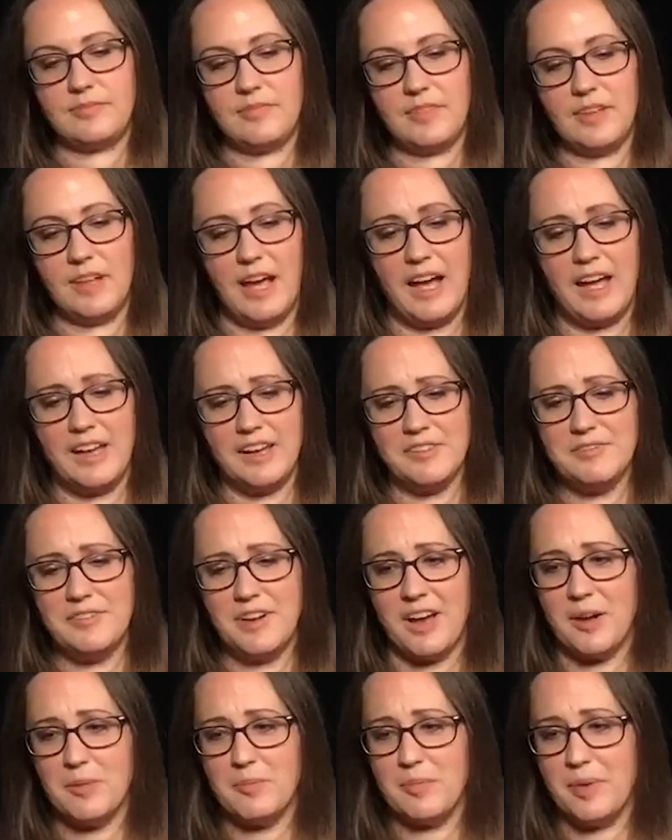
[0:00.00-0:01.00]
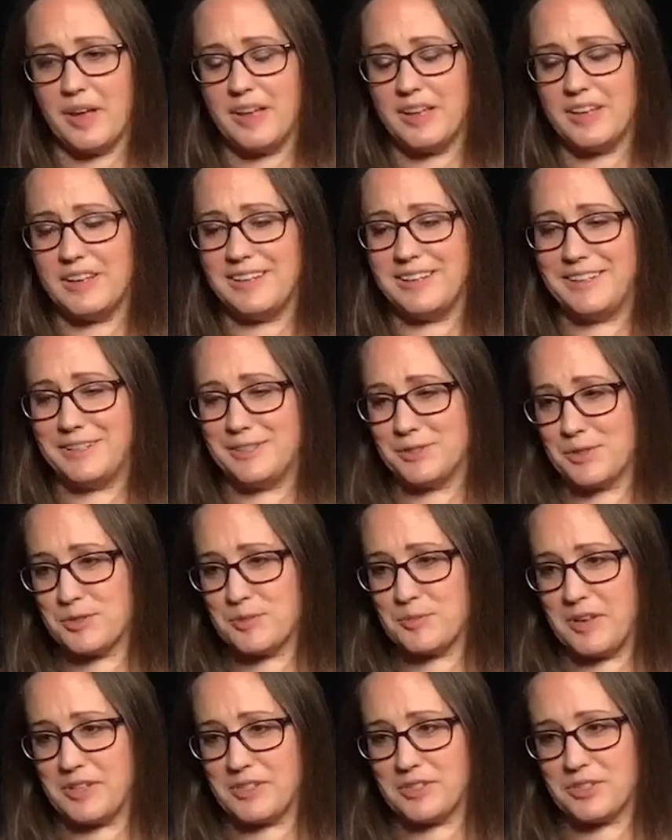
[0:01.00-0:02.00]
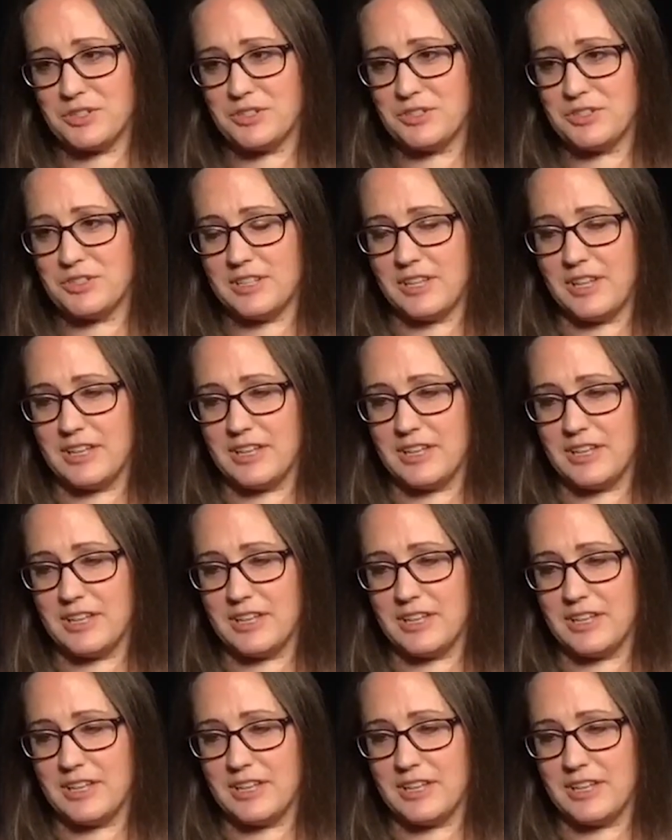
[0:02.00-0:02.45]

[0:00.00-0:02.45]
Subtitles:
I have not been in Toastmasters the